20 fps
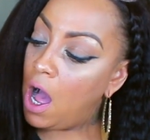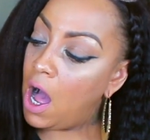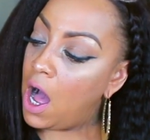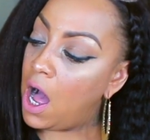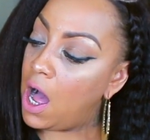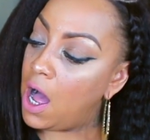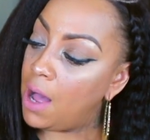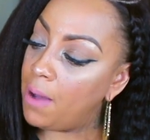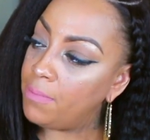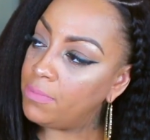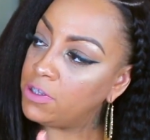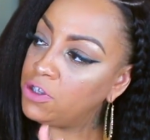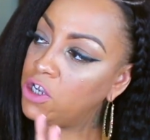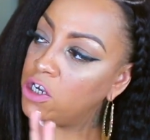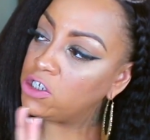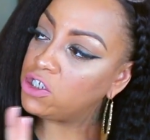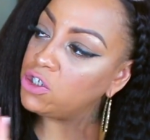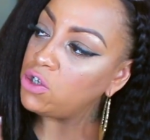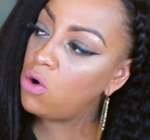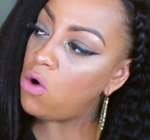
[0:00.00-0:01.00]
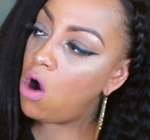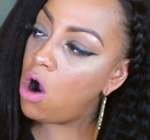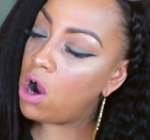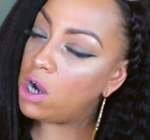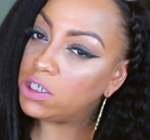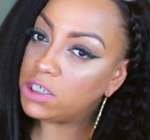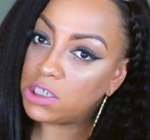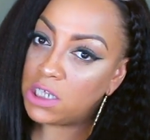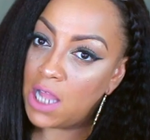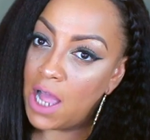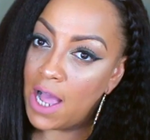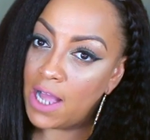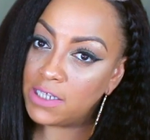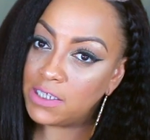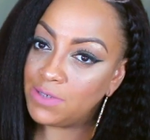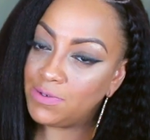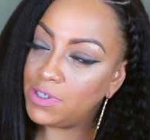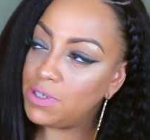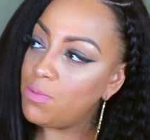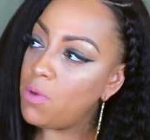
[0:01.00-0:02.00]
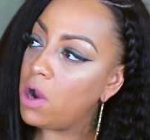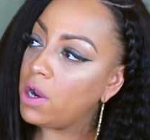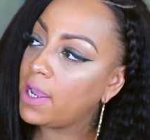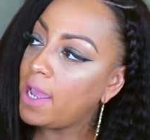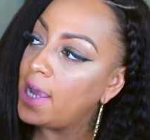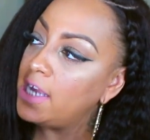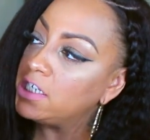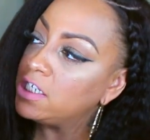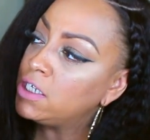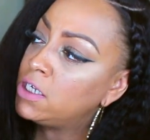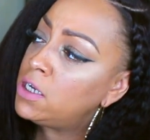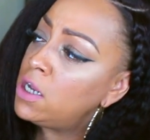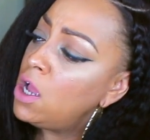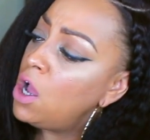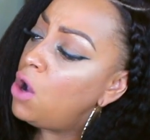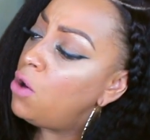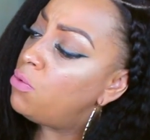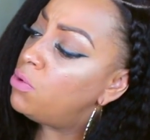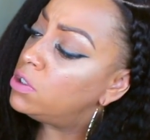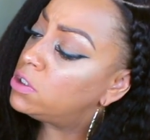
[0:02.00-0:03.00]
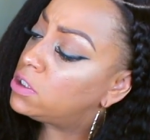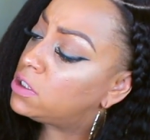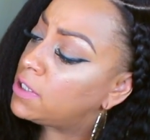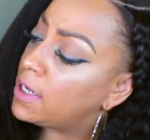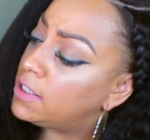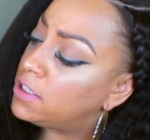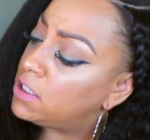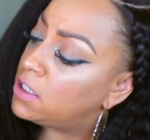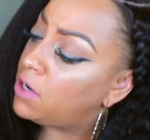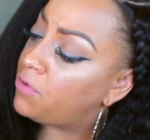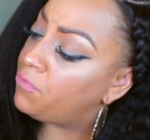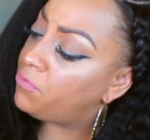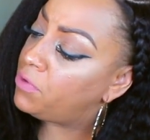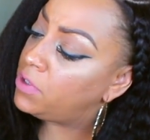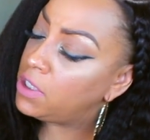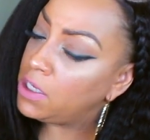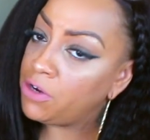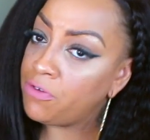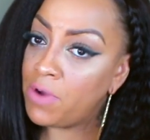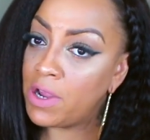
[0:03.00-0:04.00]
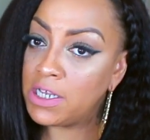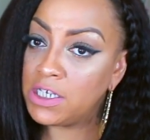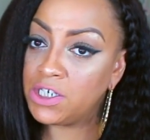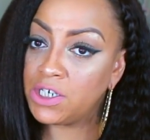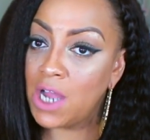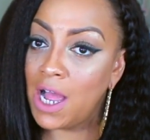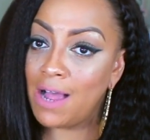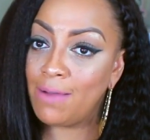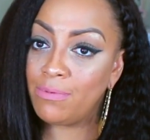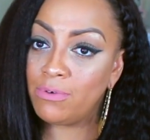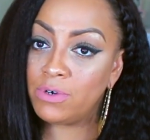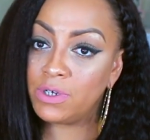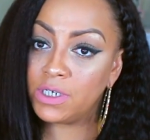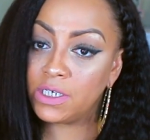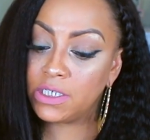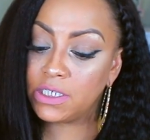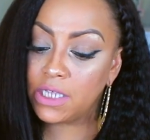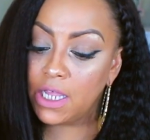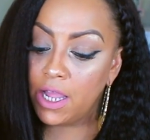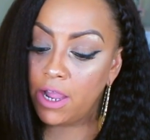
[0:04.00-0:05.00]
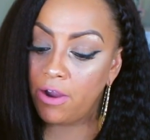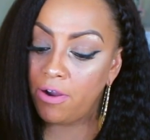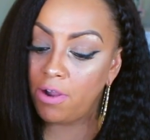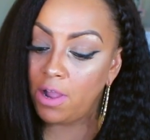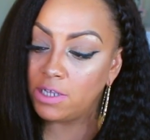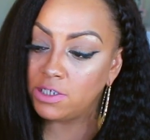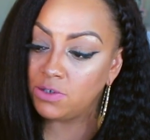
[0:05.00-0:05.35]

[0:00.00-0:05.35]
Um, there's no harsh lines of demarcation, which they did a really great job on this hair.